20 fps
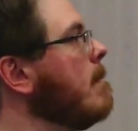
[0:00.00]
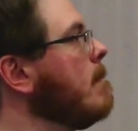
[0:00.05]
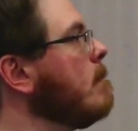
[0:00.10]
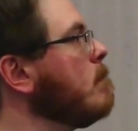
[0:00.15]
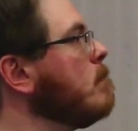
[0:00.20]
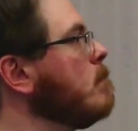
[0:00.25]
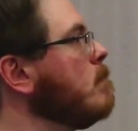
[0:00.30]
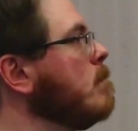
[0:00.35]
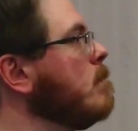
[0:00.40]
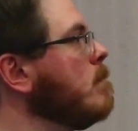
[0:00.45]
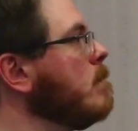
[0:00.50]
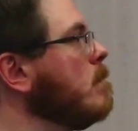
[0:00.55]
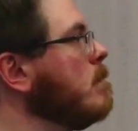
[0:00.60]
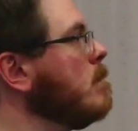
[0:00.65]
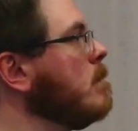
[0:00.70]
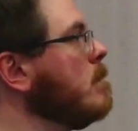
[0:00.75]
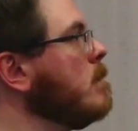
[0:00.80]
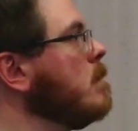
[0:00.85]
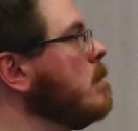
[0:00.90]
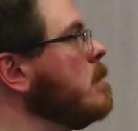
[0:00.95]

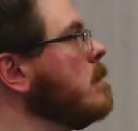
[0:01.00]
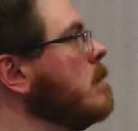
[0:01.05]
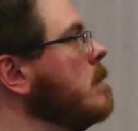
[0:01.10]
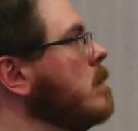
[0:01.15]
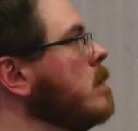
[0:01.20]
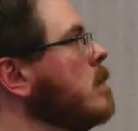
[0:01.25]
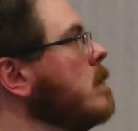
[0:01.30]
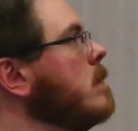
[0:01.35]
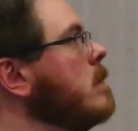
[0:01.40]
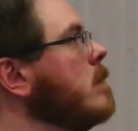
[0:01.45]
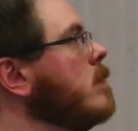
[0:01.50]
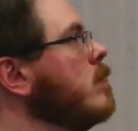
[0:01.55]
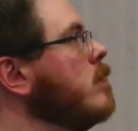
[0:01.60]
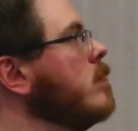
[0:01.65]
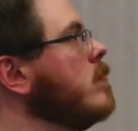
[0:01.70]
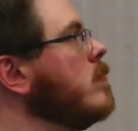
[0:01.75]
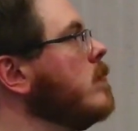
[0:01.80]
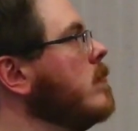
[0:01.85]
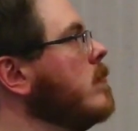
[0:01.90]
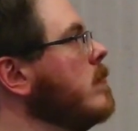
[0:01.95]

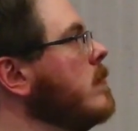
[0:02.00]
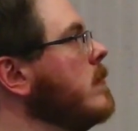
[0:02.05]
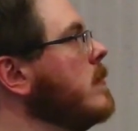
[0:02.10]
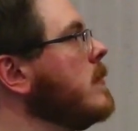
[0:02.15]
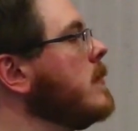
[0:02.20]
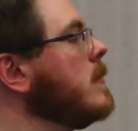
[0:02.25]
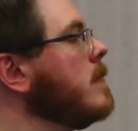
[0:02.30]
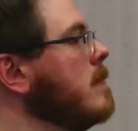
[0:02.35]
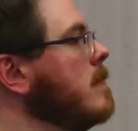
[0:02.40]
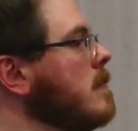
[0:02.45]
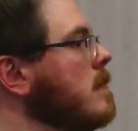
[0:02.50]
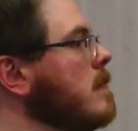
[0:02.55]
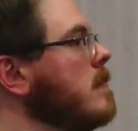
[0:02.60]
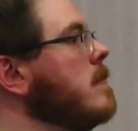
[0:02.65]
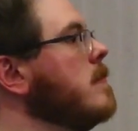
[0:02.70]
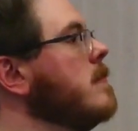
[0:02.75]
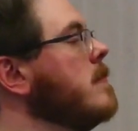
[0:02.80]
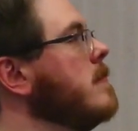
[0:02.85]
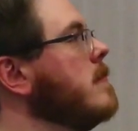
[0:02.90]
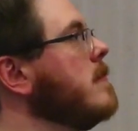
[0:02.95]

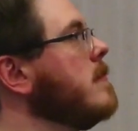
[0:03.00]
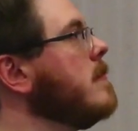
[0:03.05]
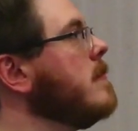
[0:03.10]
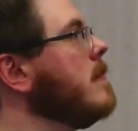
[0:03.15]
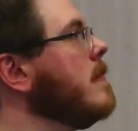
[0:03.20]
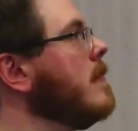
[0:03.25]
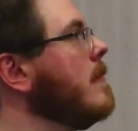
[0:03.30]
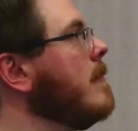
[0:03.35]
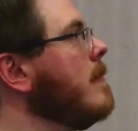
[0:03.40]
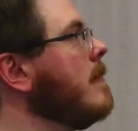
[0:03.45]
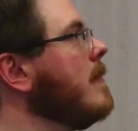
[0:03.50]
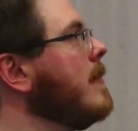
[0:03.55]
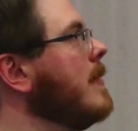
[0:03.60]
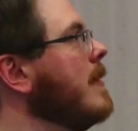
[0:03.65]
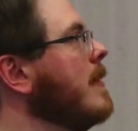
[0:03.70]
The person shown says nothing.